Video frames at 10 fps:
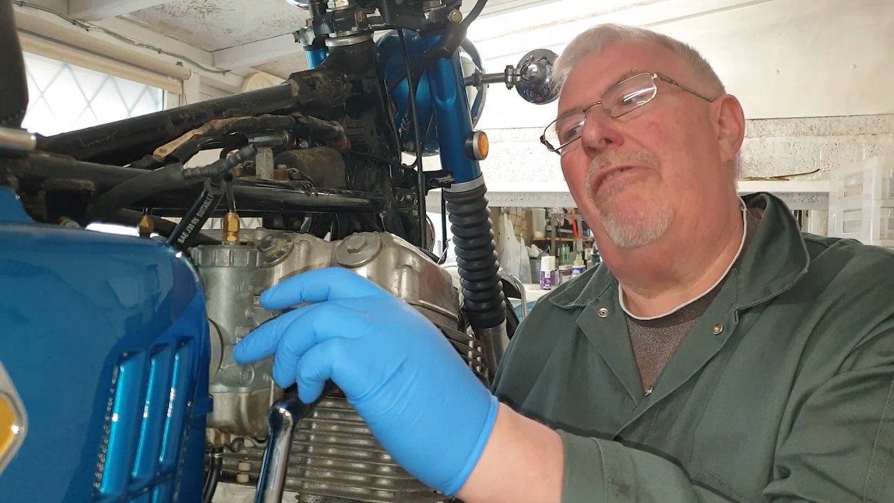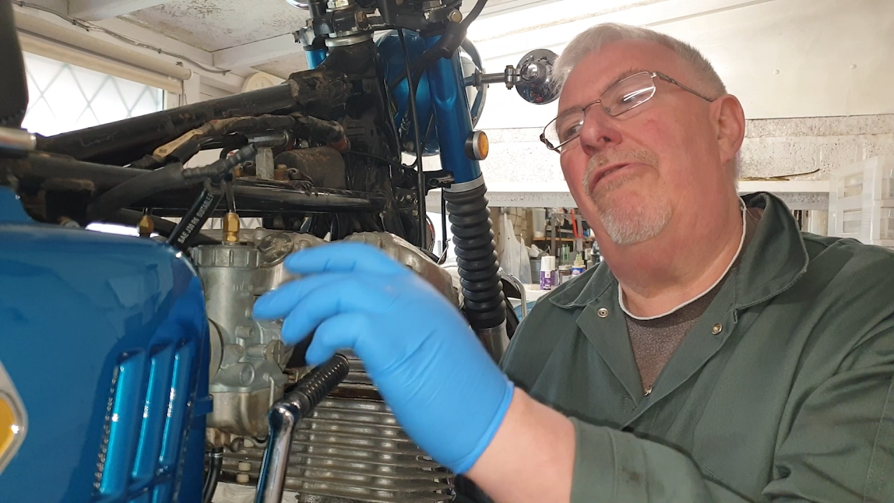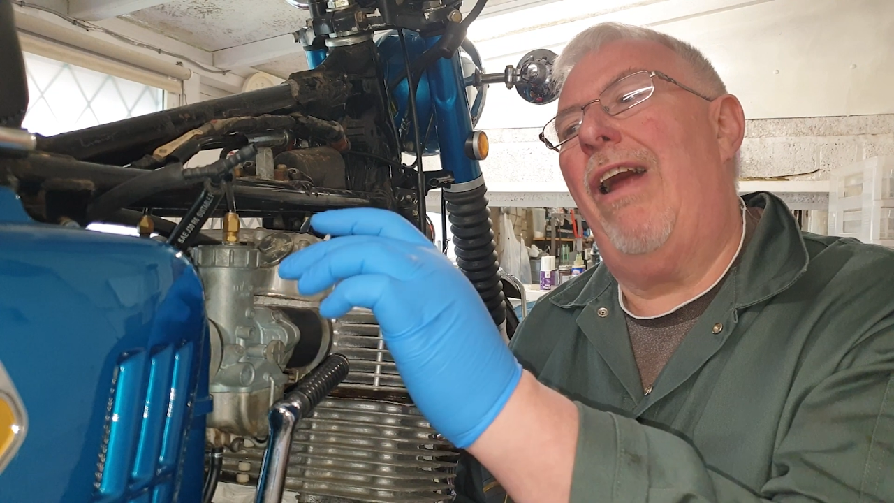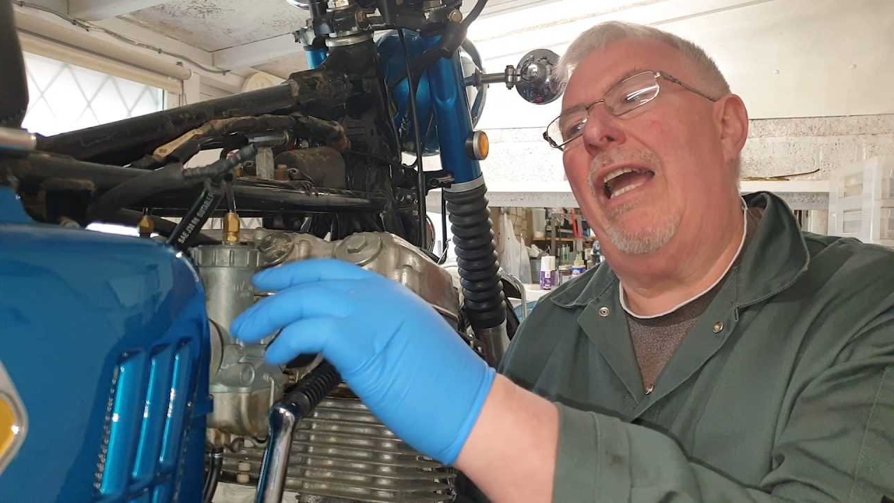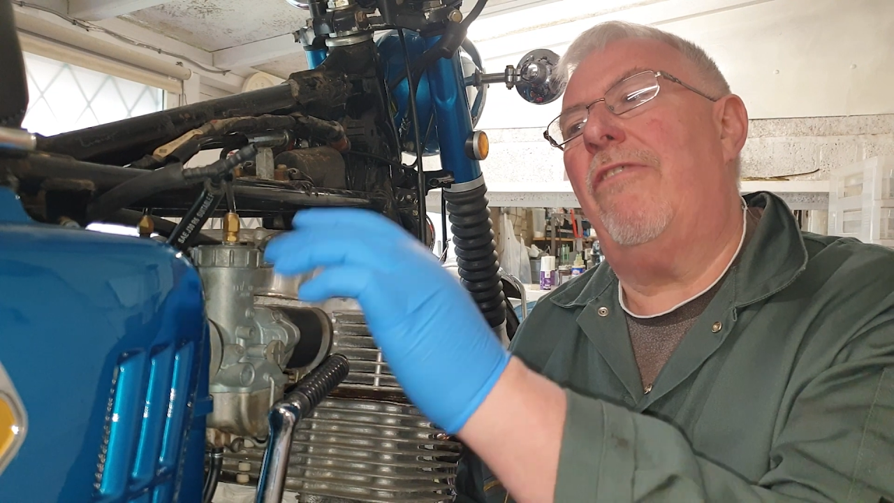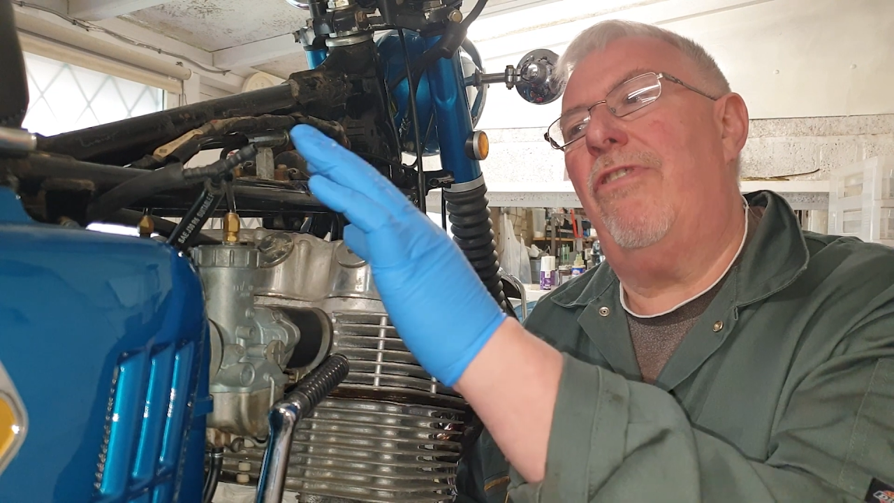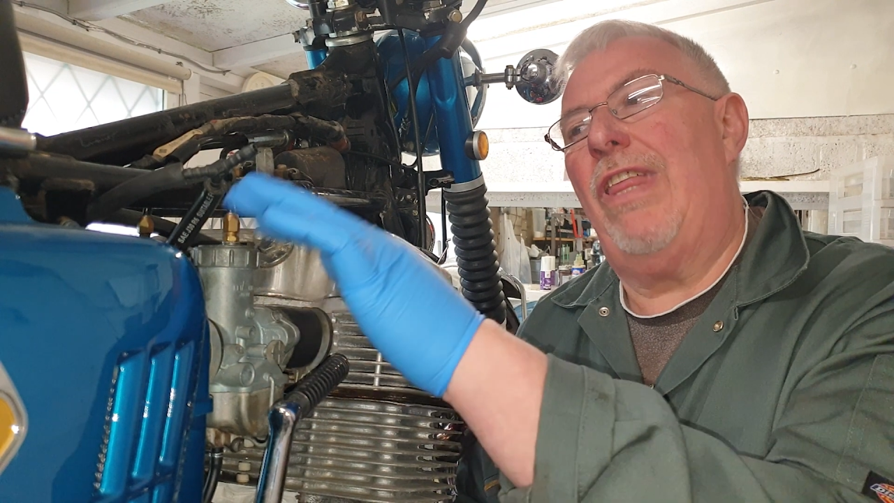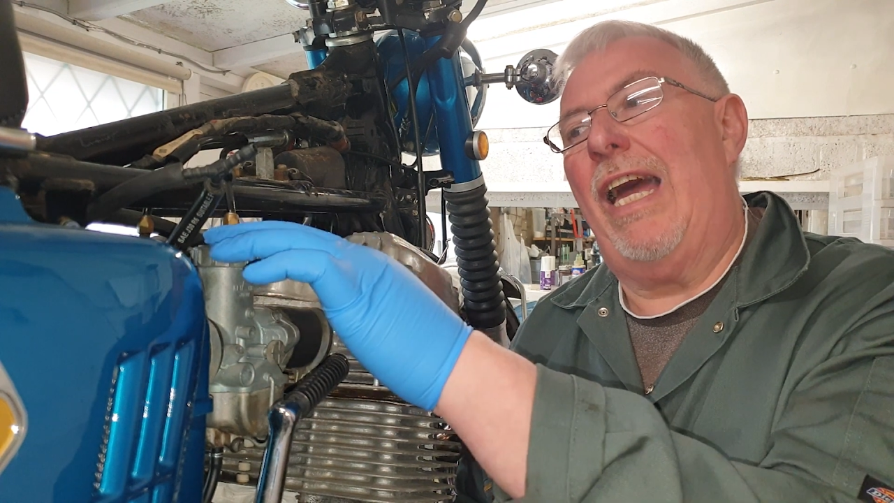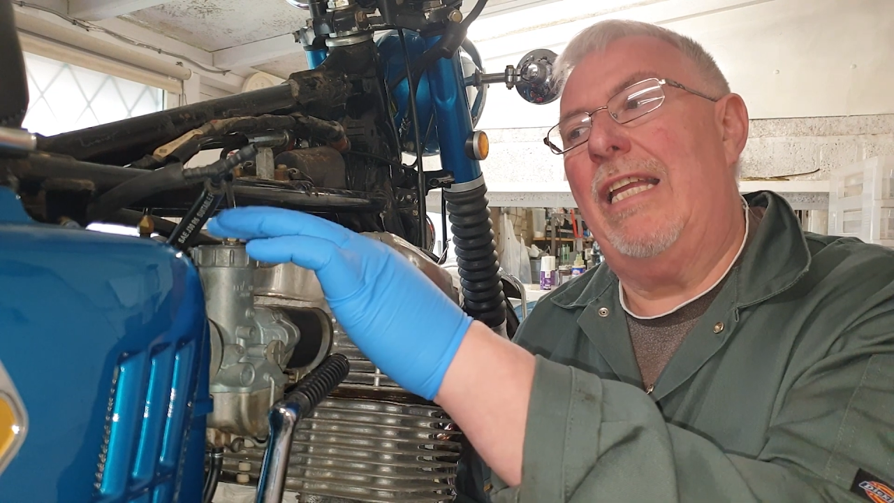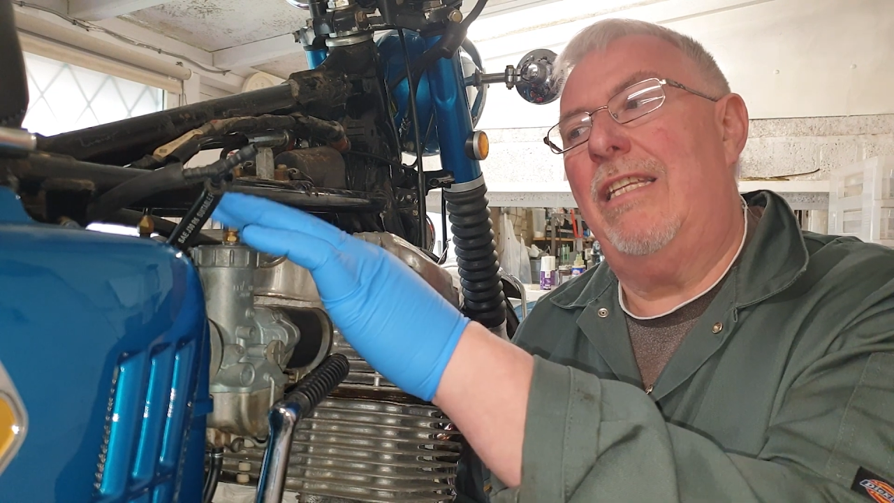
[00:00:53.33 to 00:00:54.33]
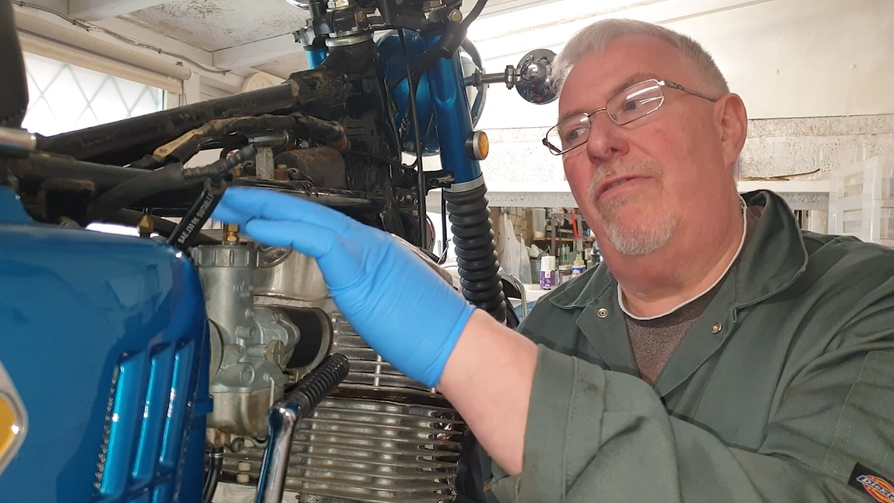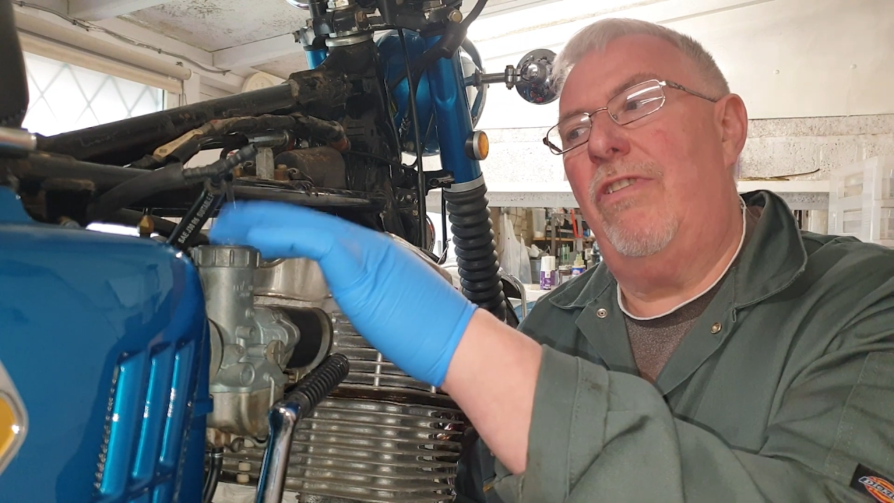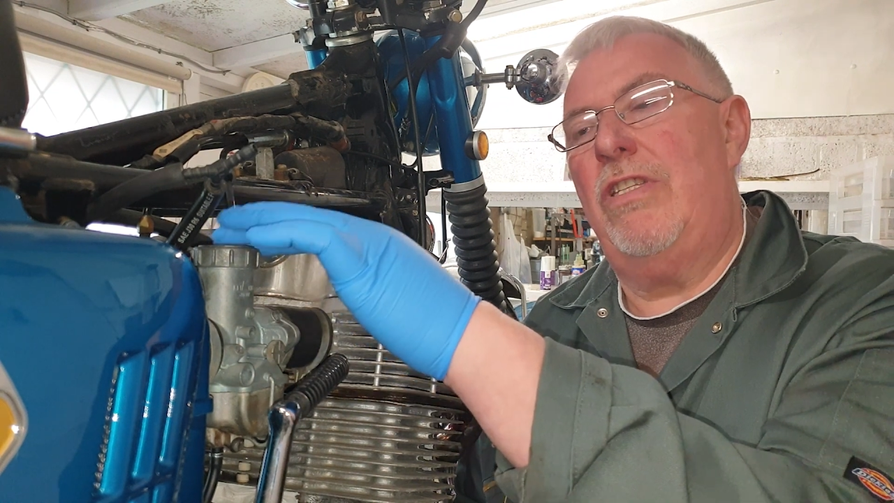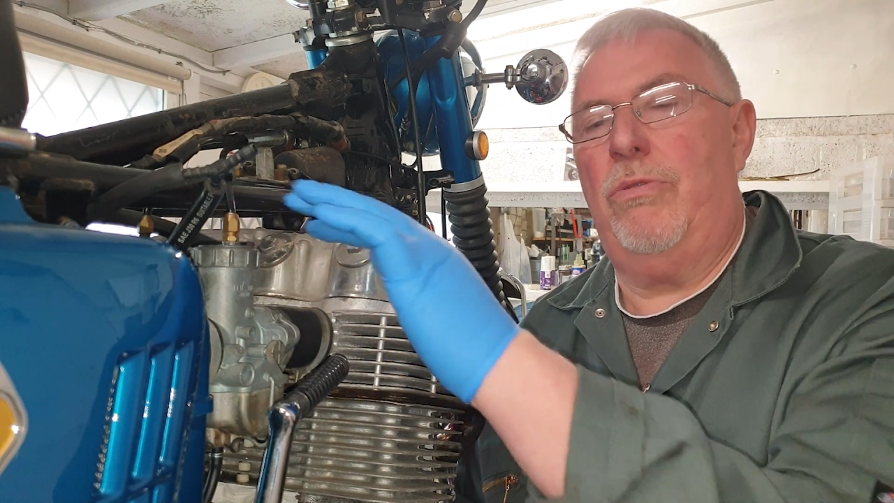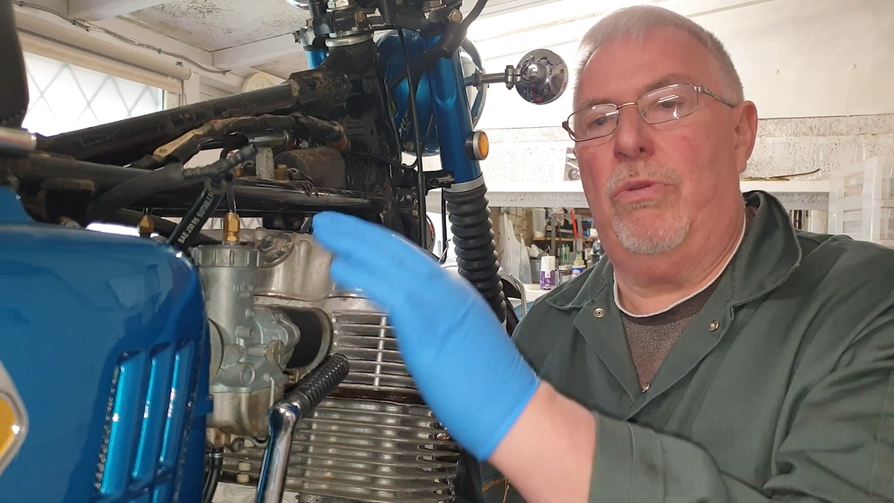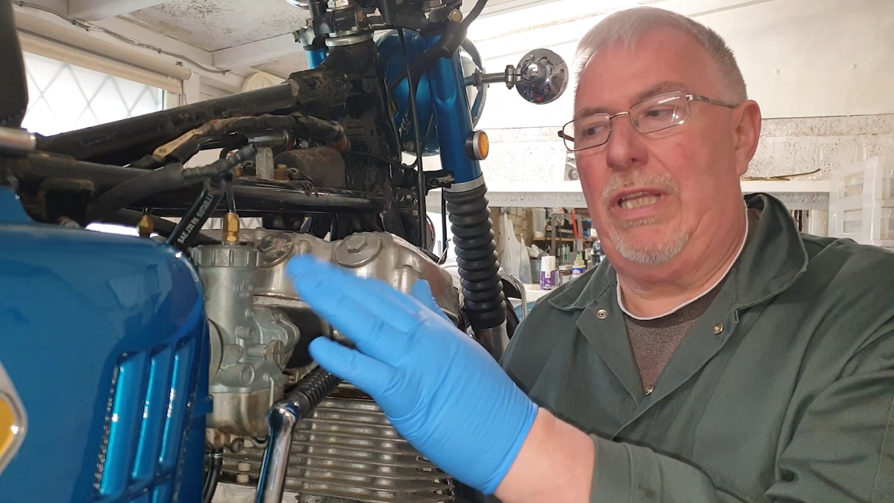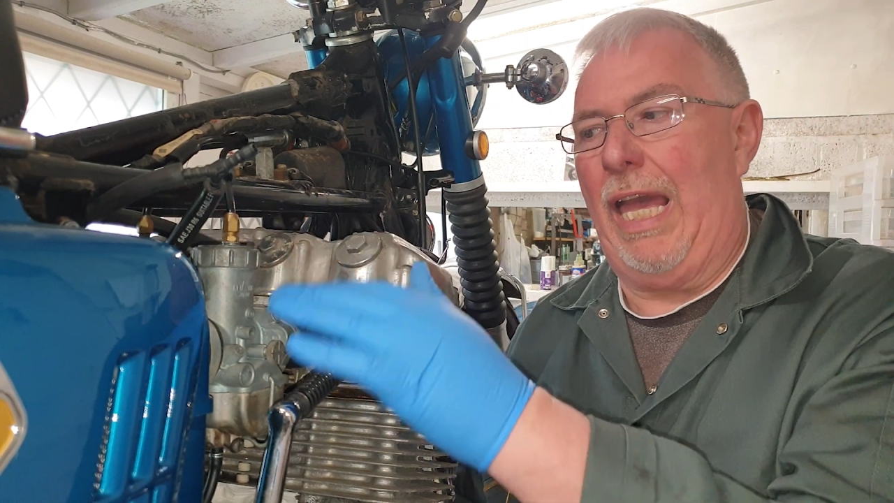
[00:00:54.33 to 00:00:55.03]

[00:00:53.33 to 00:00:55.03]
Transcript: right for that individual